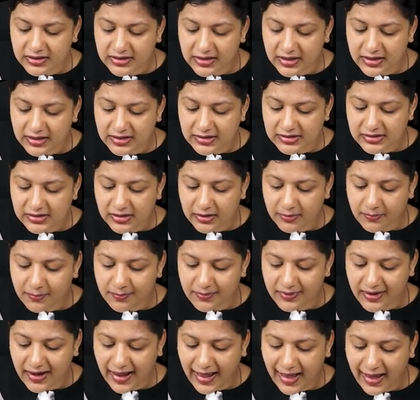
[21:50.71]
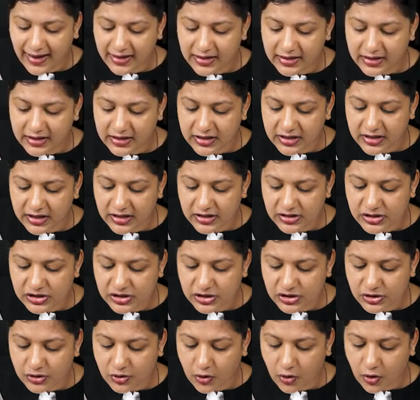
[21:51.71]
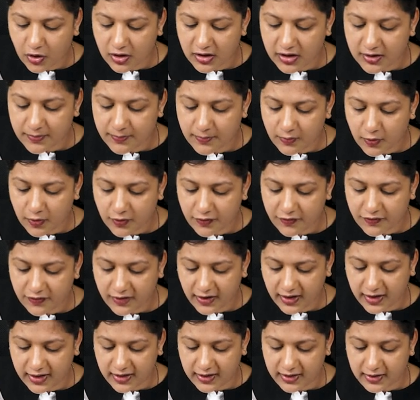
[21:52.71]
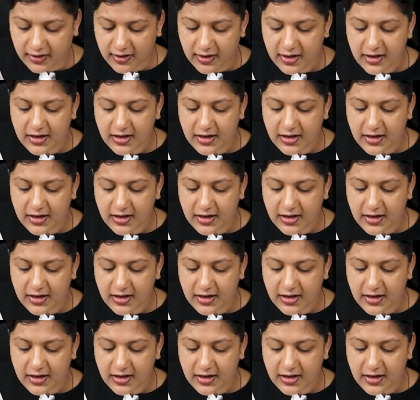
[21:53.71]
there is a blackish column of air.